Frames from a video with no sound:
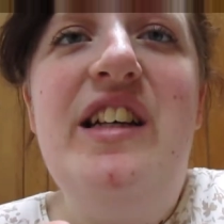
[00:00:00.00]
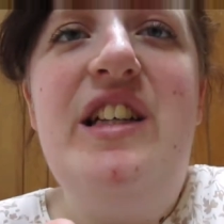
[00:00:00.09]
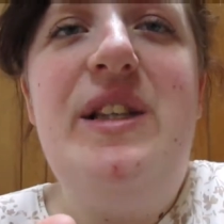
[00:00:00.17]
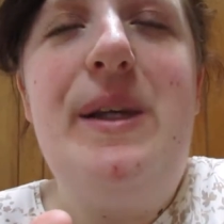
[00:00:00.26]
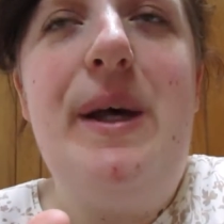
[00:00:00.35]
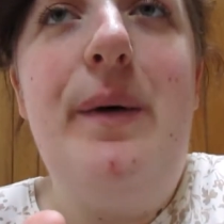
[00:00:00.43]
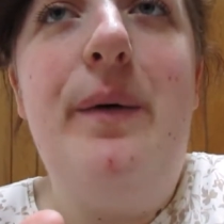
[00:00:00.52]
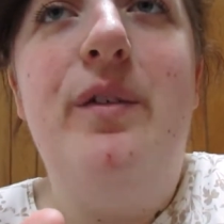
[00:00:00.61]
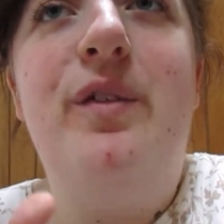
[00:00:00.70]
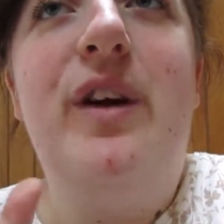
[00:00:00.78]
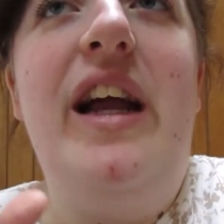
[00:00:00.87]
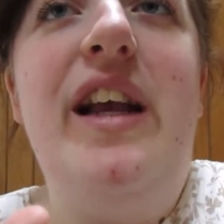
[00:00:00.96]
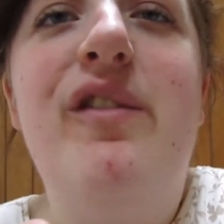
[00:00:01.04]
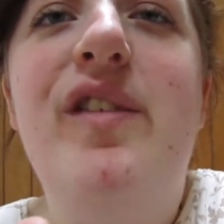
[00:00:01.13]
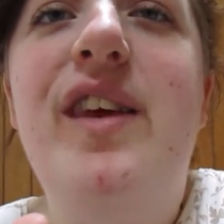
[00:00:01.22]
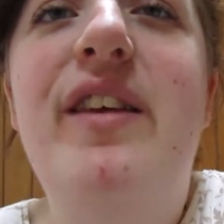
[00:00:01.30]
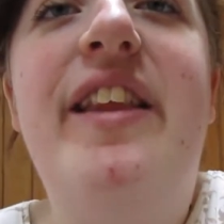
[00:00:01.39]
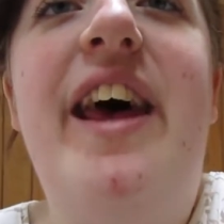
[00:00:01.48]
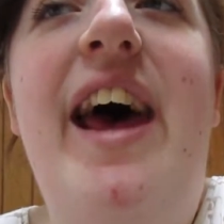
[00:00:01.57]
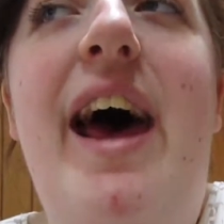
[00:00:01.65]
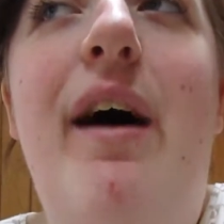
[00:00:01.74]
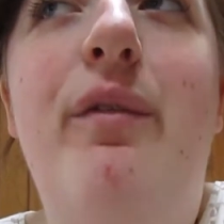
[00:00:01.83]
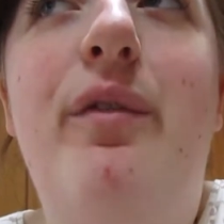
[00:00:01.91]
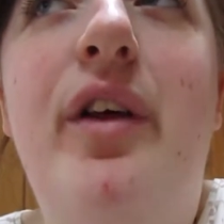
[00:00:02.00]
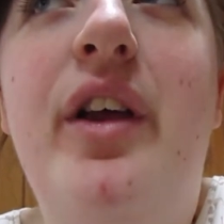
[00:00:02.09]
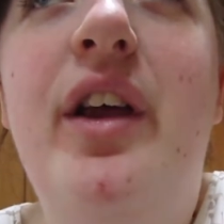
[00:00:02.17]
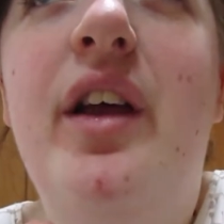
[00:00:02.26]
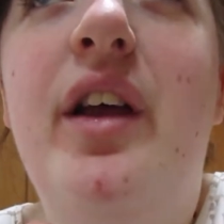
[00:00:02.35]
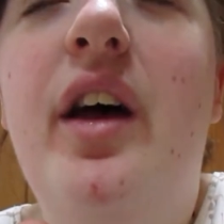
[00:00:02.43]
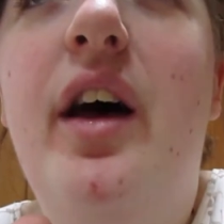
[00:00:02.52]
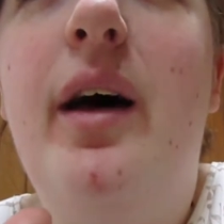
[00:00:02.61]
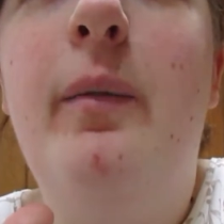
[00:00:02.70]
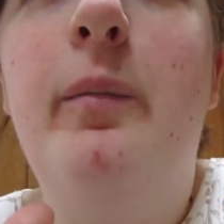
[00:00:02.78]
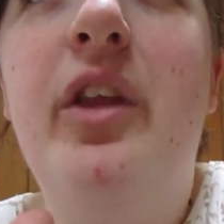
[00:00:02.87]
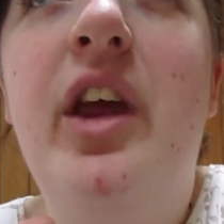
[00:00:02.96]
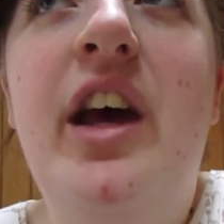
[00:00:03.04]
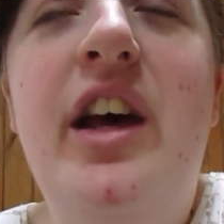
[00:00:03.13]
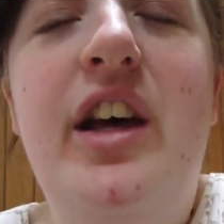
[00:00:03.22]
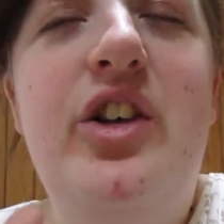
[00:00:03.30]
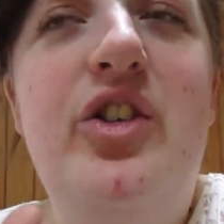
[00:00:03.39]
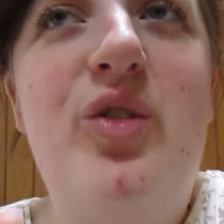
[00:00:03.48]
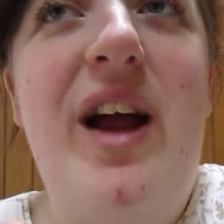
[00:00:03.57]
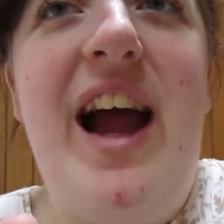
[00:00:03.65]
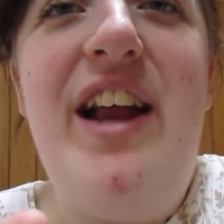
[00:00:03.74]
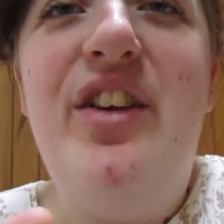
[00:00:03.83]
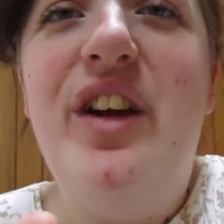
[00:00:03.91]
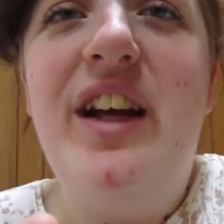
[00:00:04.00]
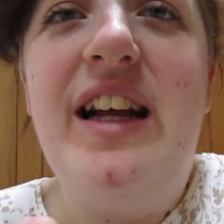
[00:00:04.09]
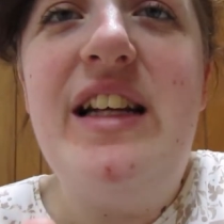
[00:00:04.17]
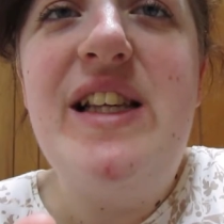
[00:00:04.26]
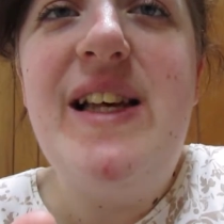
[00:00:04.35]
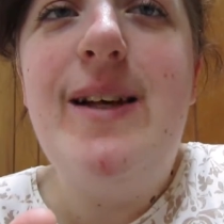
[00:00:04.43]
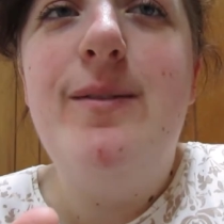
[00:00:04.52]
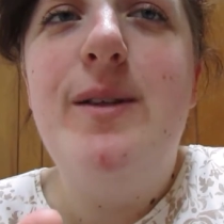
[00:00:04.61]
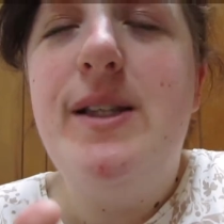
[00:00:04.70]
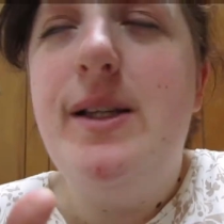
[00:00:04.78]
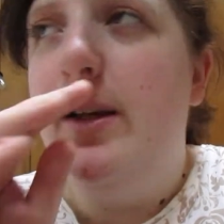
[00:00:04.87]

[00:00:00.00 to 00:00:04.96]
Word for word: So for any of you that have um, tried to hurt yourselves